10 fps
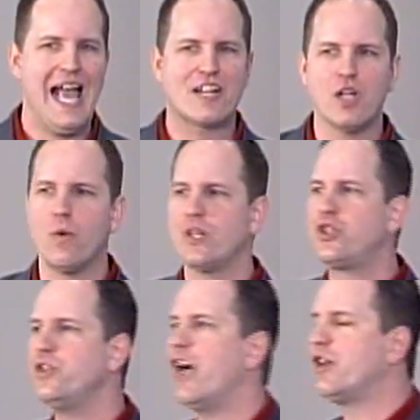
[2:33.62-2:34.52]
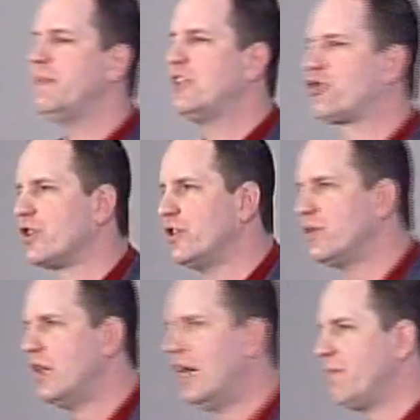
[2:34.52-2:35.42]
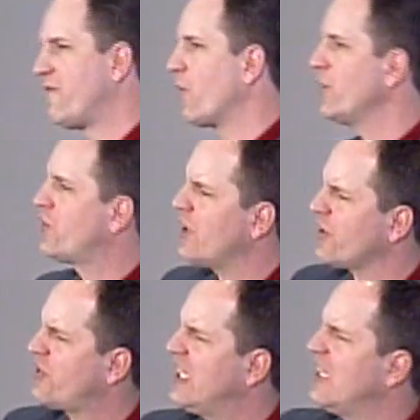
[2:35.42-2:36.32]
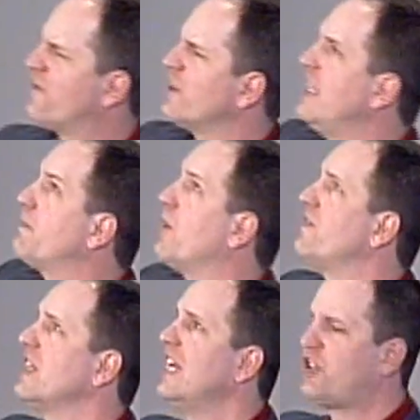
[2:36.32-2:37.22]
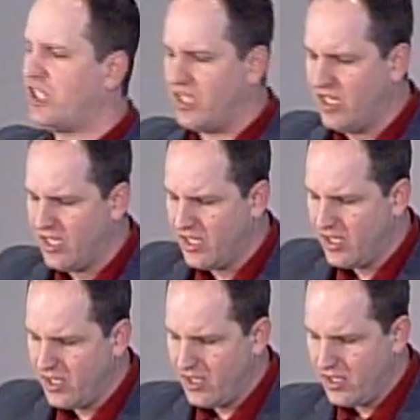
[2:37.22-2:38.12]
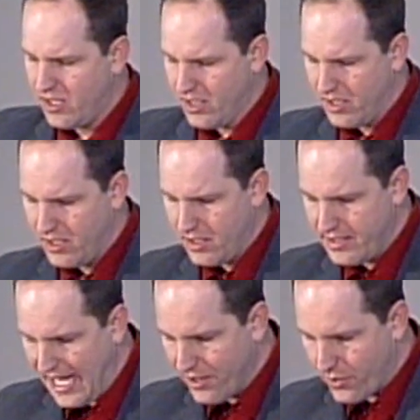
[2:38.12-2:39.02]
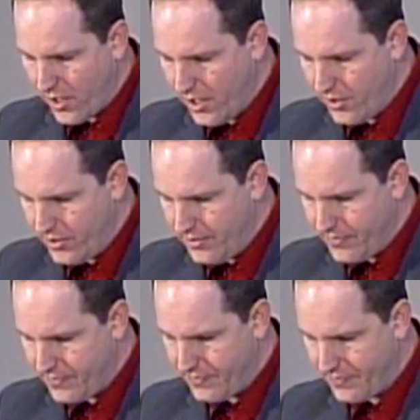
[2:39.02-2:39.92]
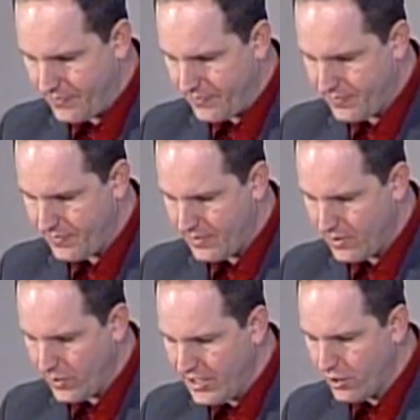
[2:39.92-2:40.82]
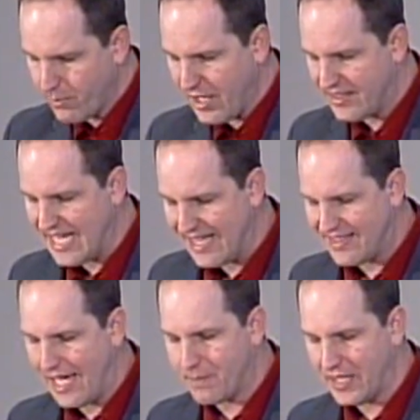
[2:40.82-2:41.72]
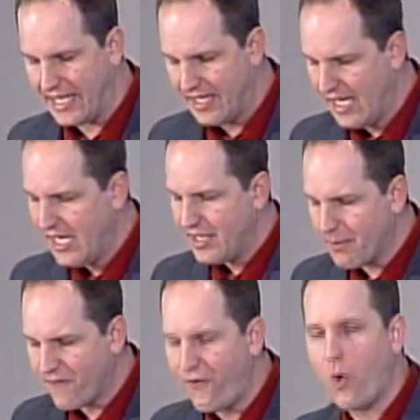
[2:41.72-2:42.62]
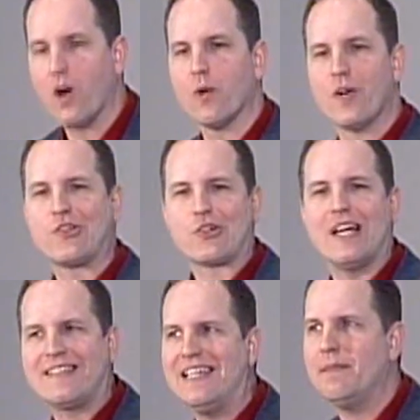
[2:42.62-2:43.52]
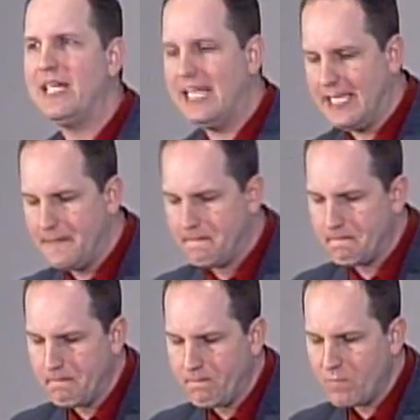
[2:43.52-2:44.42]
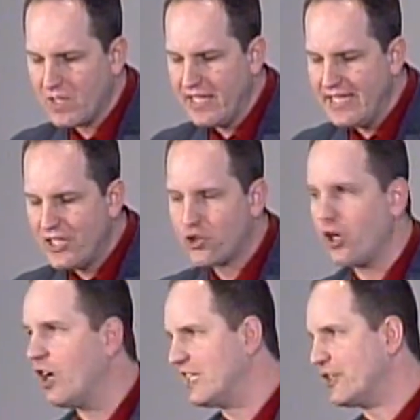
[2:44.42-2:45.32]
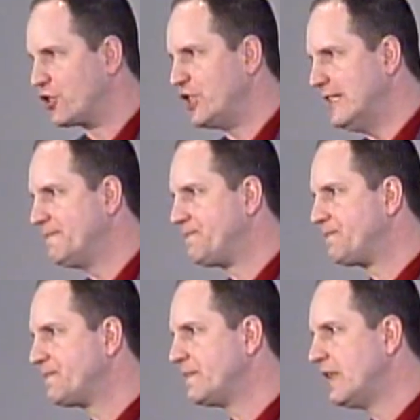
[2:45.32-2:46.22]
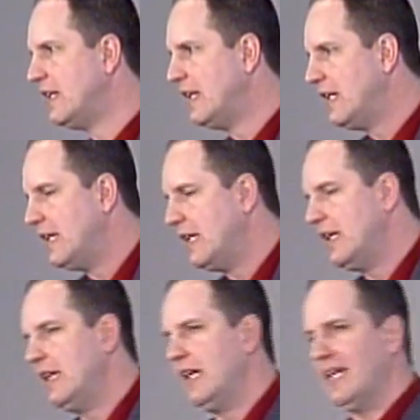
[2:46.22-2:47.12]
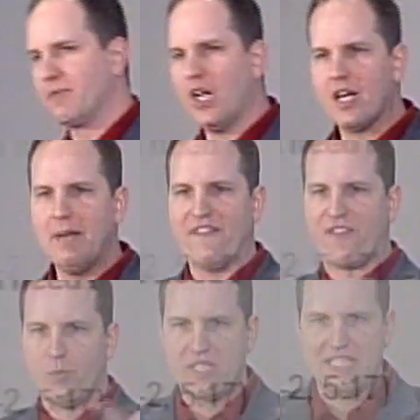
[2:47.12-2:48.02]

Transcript: Act on what you know to be true before you start seeking for deep revelation down the road. We need to embrace God's game plan. Number four, what does a great team need? It needs strong leadership. I'm talking about from